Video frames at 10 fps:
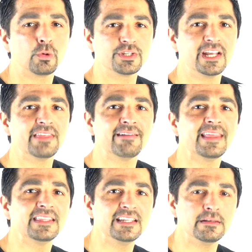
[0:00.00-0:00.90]
altogether
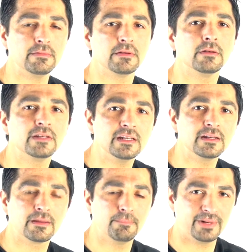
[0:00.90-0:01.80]
either
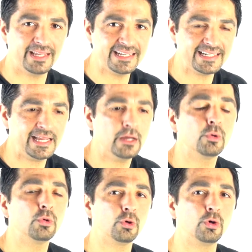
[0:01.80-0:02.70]
didn't complete it,
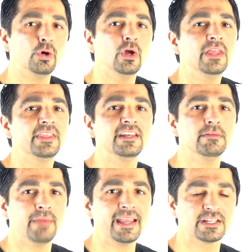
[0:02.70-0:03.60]
or they
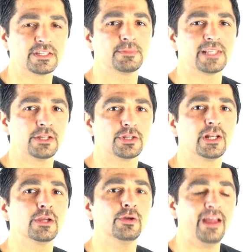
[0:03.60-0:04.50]
didn't make a
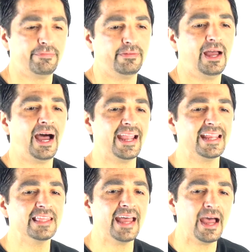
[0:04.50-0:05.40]
substantially good effort,
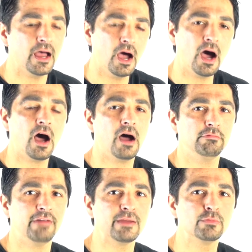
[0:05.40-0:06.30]
i.e. their
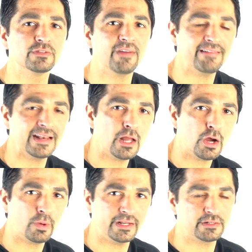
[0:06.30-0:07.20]
heart rate was very
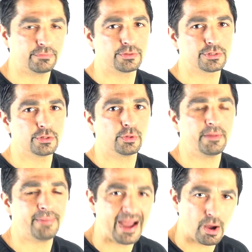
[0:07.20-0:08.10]
low on interval two, or
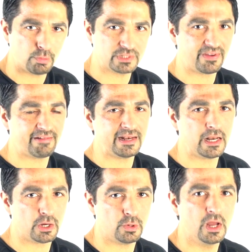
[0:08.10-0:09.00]
their power was very
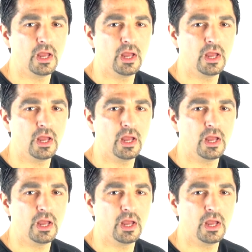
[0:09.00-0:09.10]
low